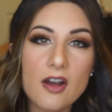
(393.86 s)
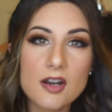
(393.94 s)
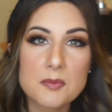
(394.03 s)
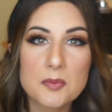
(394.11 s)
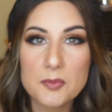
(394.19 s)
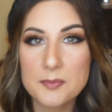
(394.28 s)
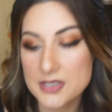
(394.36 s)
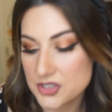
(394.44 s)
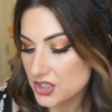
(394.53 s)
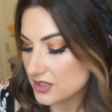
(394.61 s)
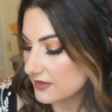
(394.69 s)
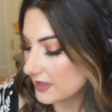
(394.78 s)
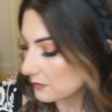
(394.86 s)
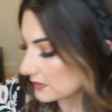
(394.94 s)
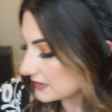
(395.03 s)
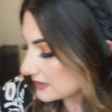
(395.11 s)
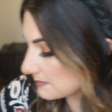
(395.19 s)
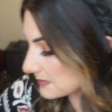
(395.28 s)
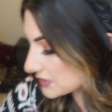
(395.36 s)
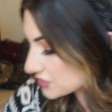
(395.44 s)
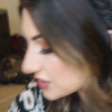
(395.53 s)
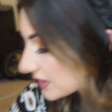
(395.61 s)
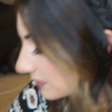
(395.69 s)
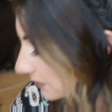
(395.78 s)
honorable mention that I wanted to
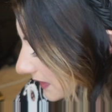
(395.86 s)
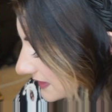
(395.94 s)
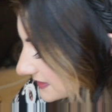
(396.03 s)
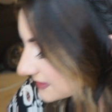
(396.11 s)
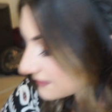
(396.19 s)
mention was